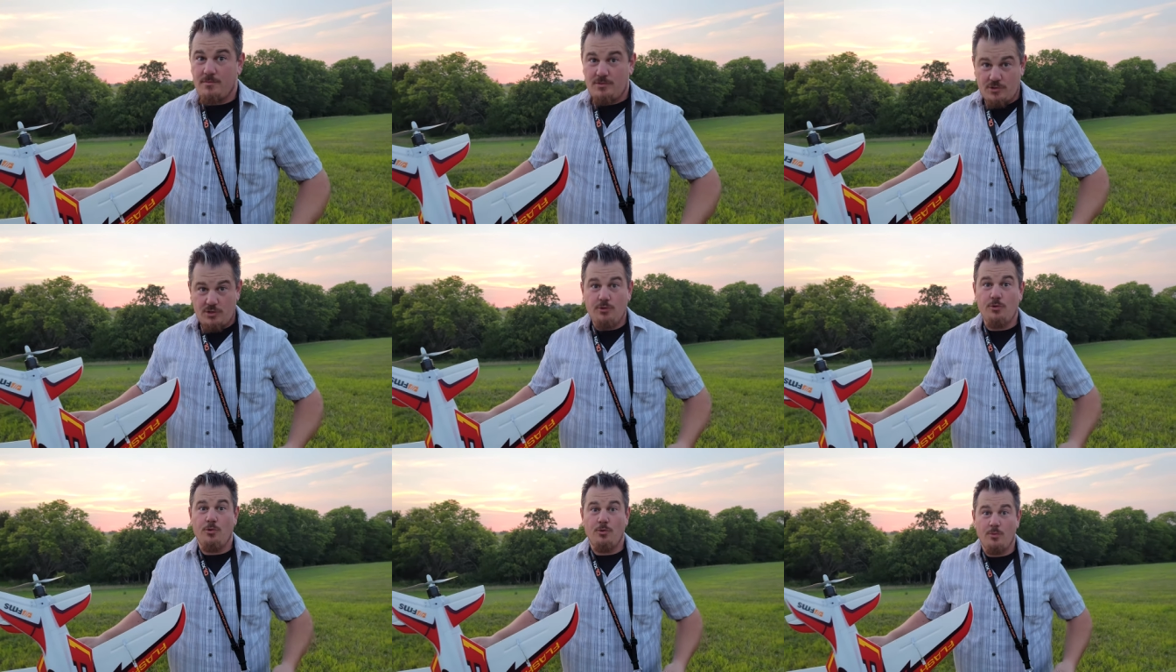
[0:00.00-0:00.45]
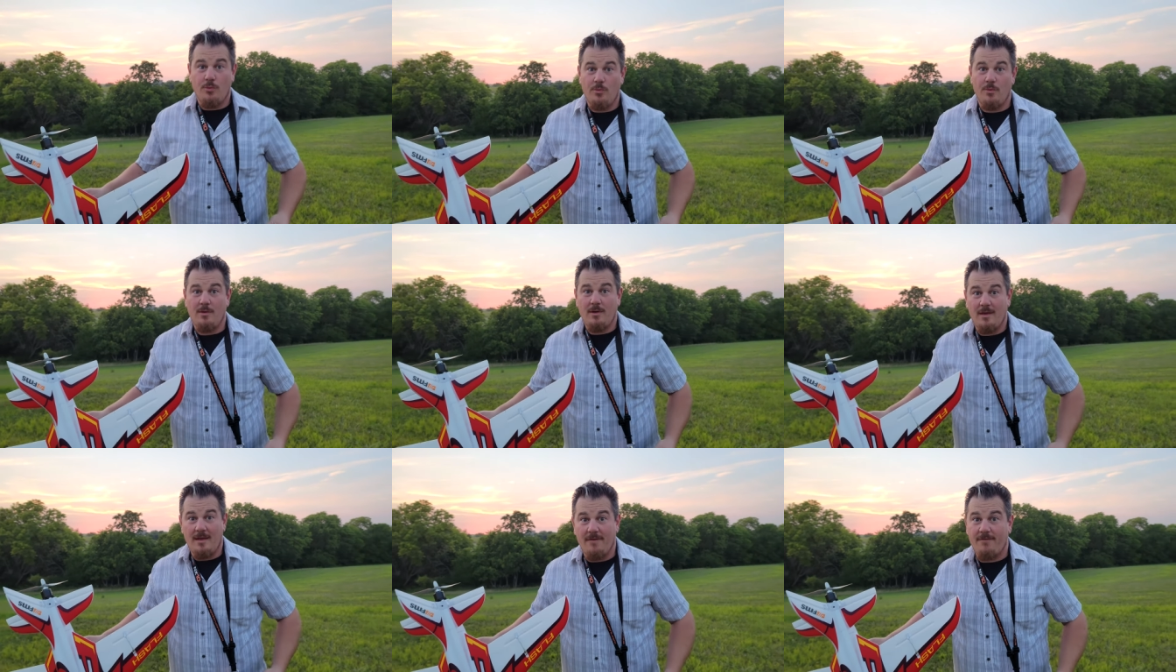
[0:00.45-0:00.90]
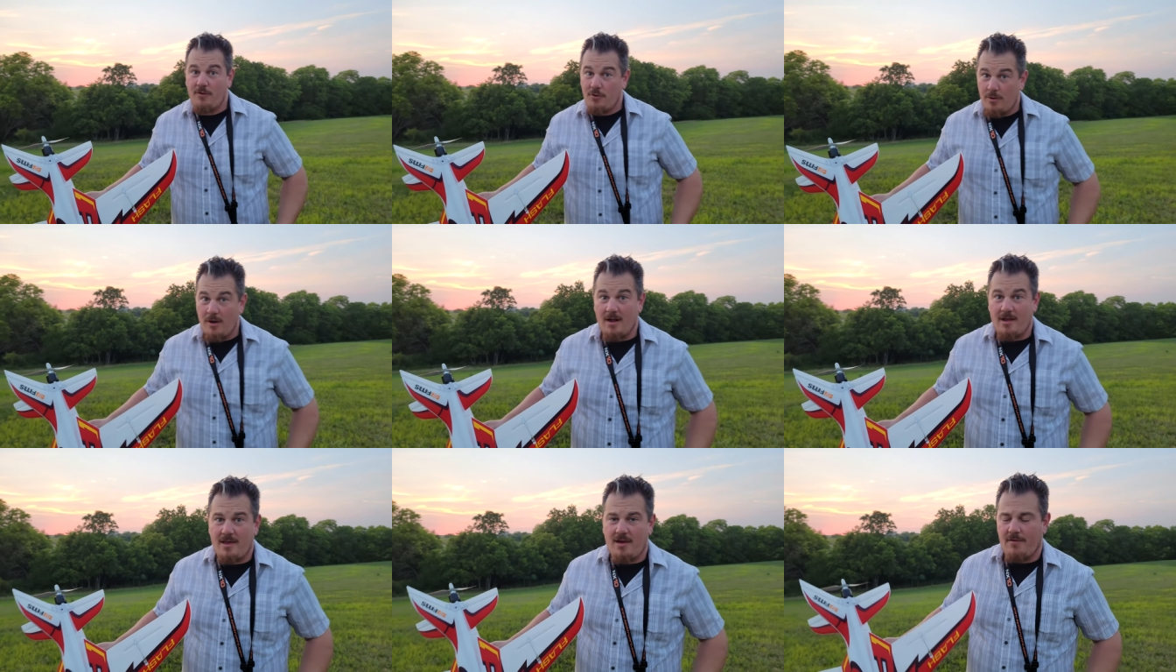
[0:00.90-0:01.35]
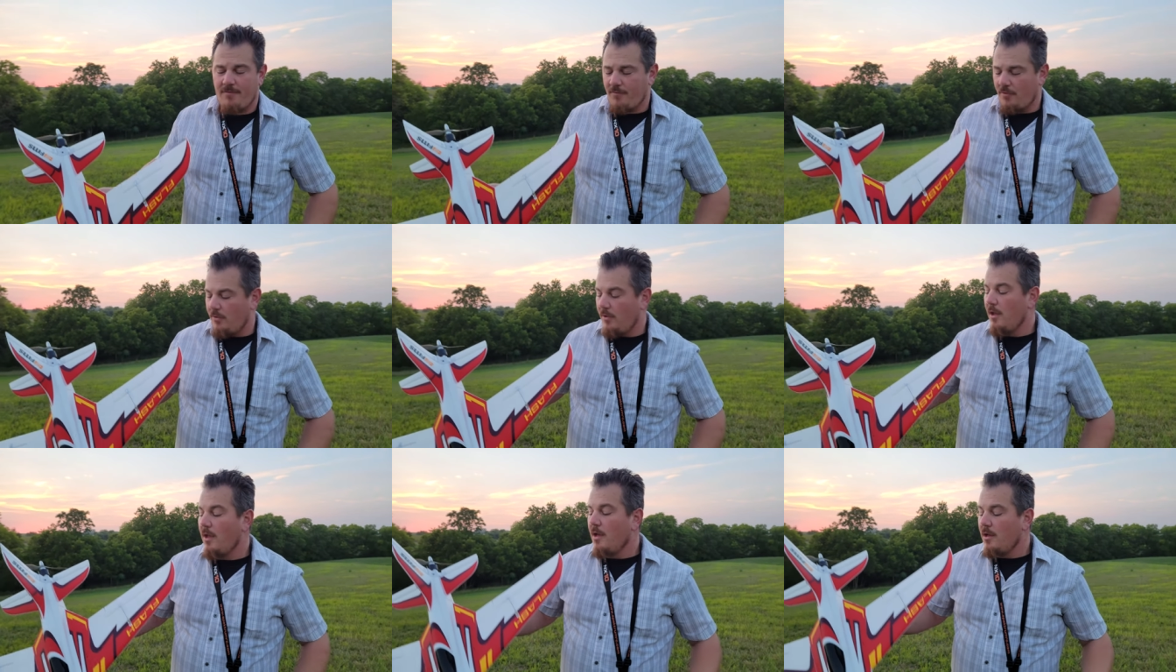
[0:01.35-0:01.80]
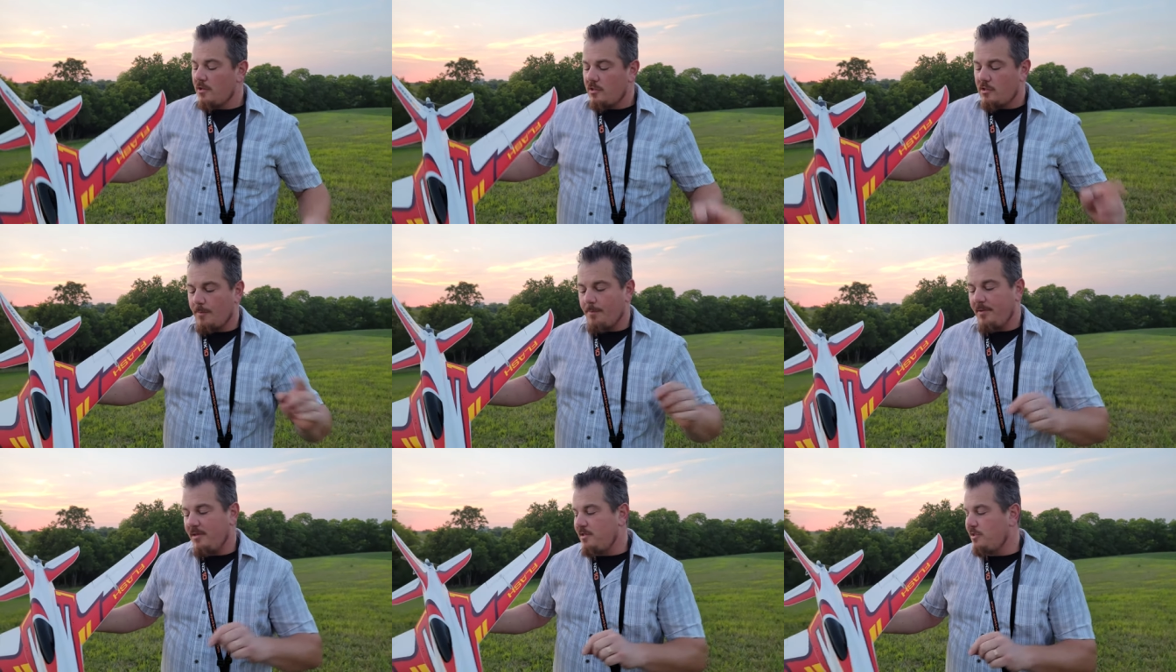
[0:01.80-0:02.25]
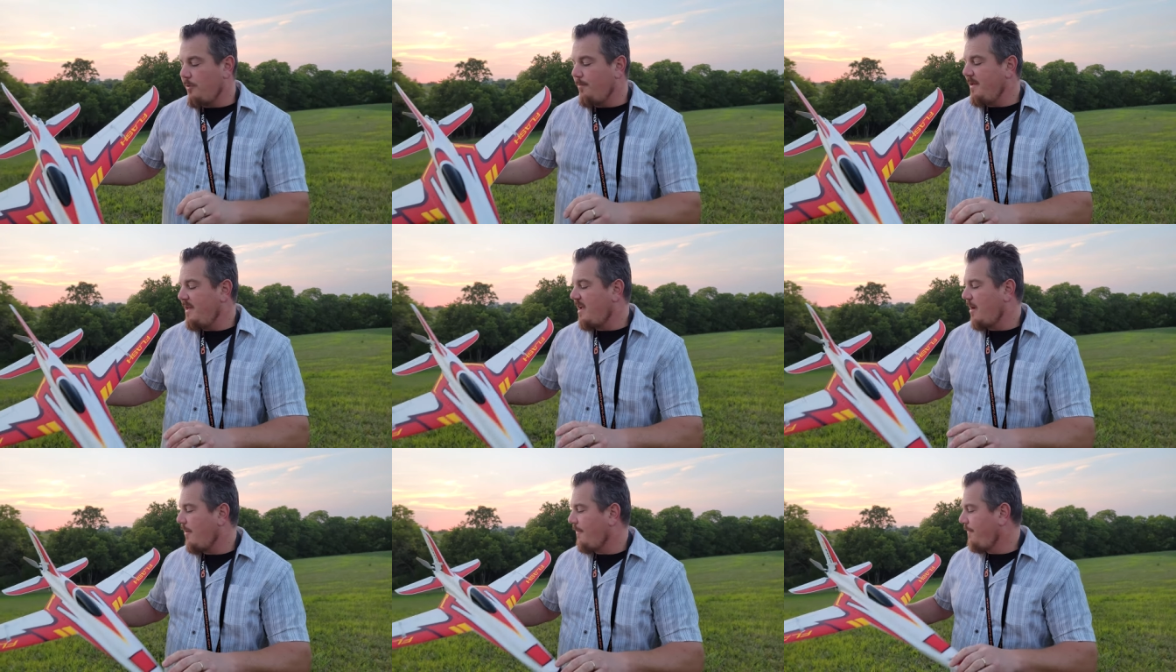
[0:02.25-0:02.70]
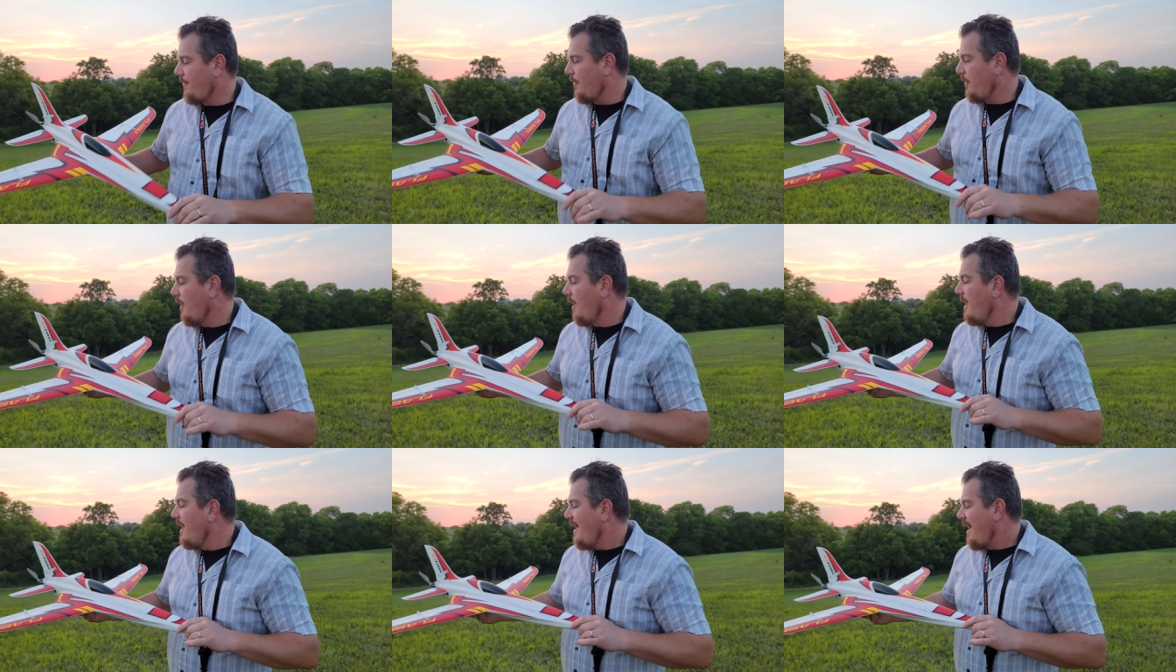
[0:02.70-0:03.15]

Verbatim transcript: too if you're not careful. So please do be careful.